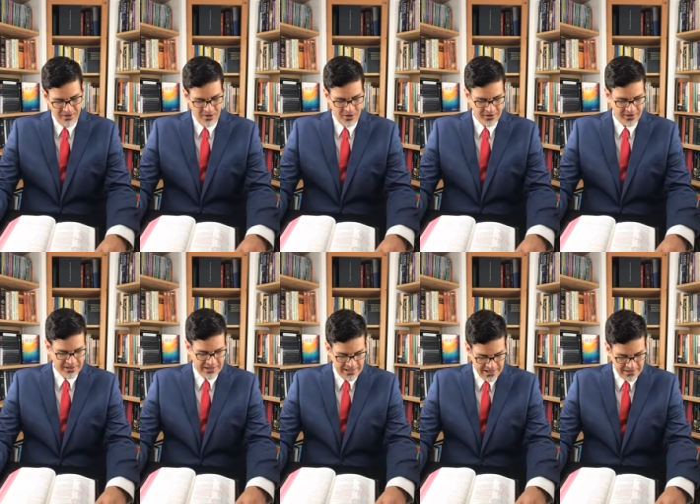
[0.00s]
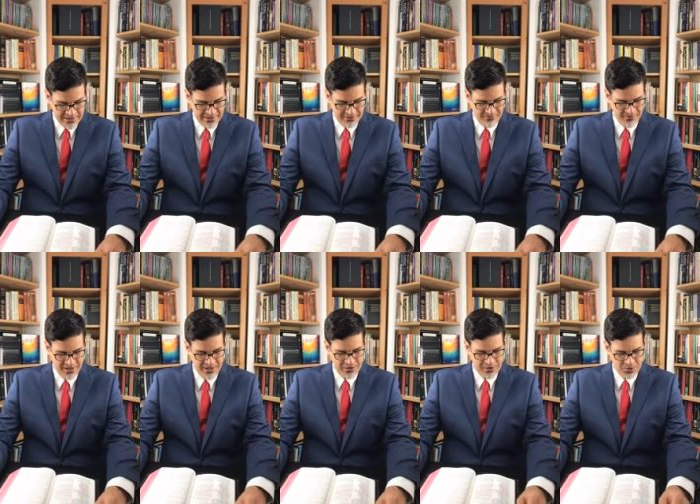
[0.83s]
on the head,
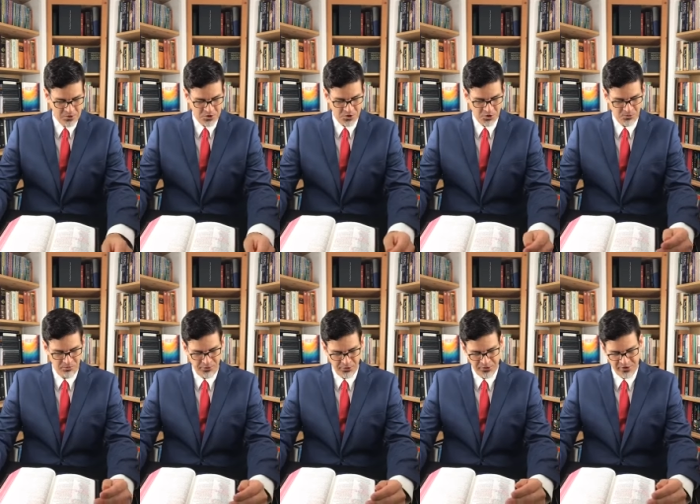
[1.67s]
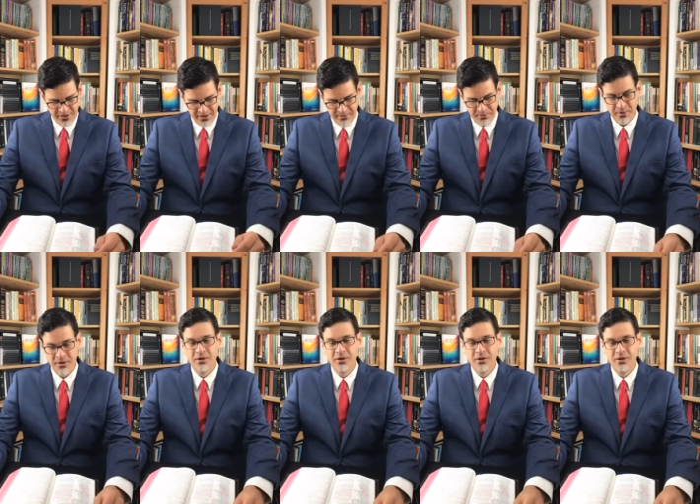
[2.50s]
and you shall bruise him